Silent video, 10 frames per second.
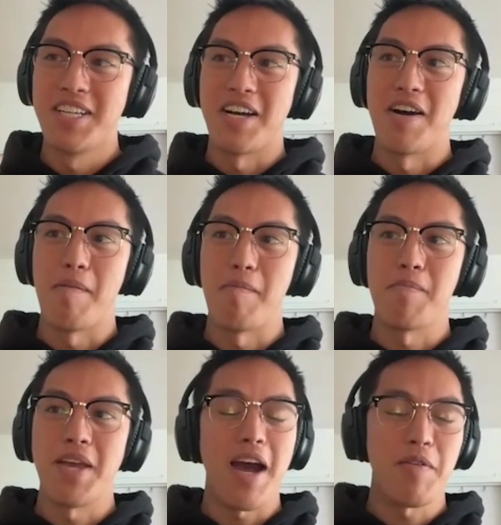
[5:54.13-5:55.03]
um,
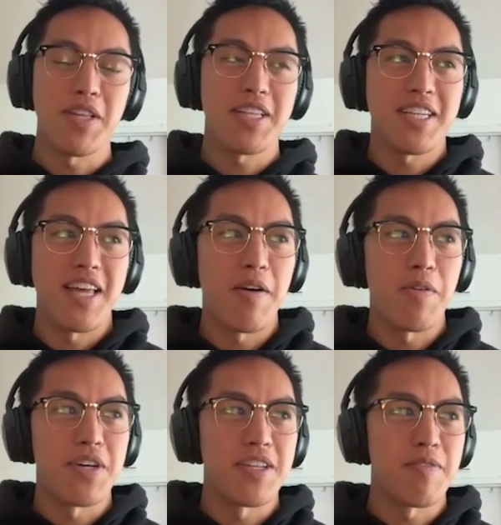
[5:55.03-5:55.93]
yeah, I really like that
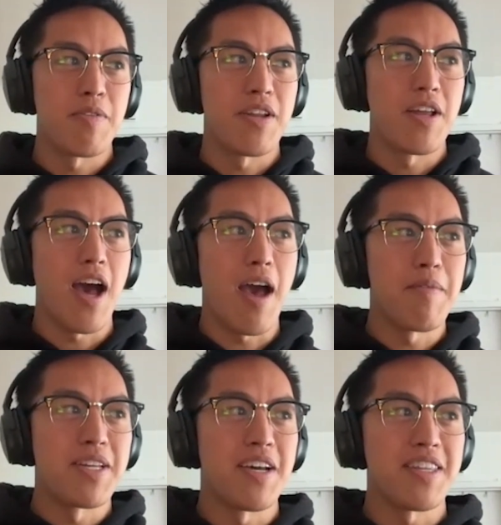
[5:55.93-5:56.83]
one. I
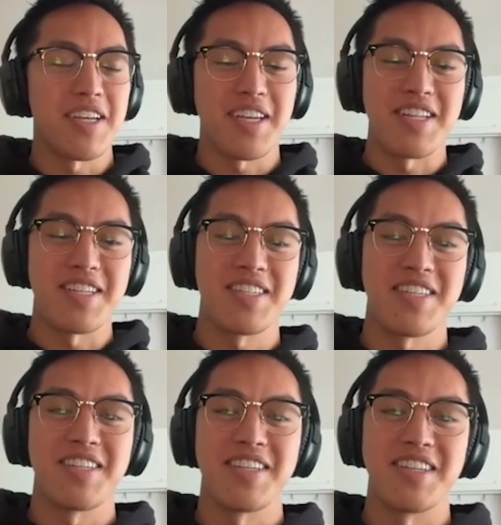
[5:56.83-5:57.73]
mean, nothing against
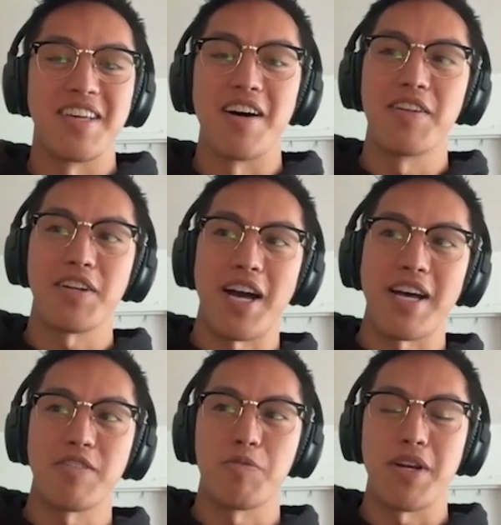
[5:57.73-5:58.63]
the other
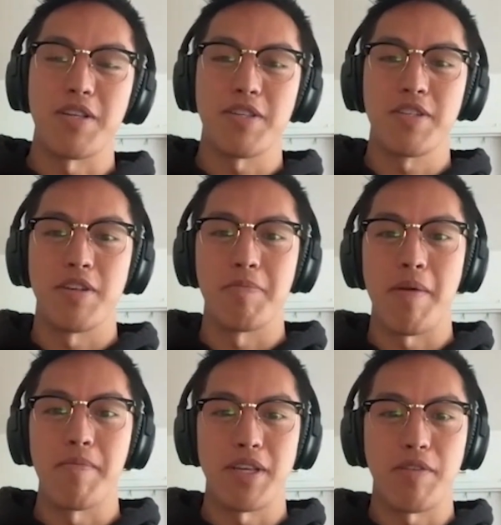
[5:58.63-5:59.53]
classes where it's
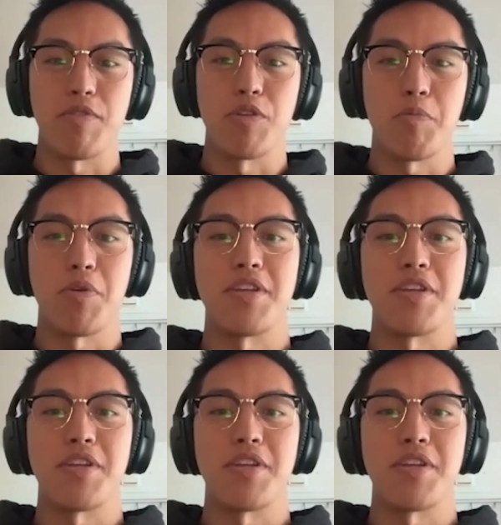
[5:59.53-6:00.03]
sometimes like feels more